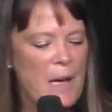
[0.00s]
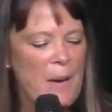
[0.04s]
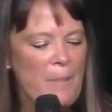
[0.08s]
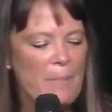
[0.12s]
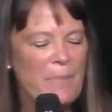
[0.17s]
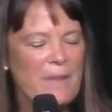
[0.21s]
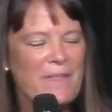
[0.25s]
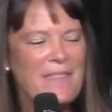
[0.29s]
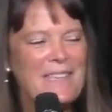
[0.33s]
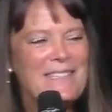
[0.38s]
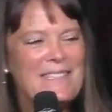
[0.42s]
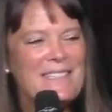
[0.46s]

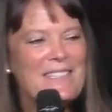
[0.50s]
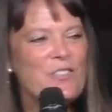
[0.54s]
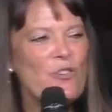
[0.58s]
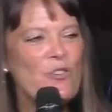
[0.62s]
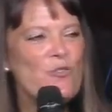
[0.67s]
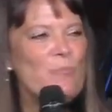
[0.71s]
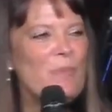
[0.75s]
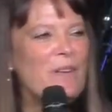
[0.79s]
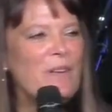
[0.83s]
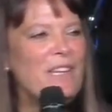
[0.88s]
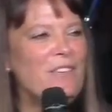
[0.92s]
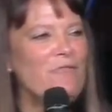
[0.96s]
but there's so
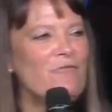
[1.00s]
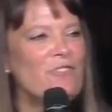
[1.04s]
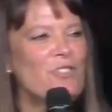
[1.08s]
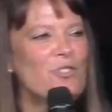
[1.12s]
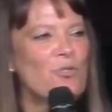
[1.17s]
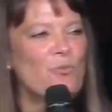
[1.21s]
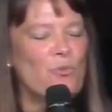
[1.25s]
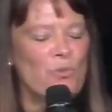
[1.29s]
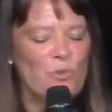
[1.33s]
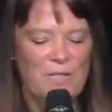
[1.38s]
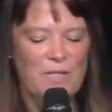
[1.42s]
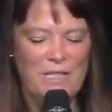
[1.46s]
many
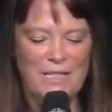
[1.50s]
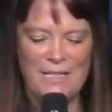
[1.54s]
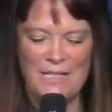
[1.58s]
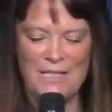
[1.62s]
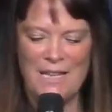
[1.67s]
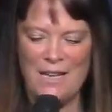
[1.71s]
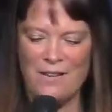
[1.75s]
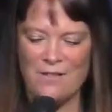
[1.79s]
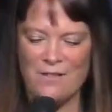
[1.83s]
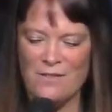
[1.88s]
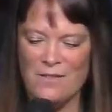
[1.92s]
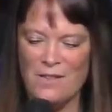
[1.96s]
resources
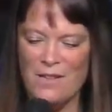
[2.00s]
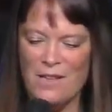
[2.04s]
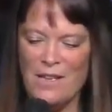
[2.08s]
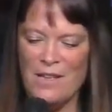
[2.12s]
now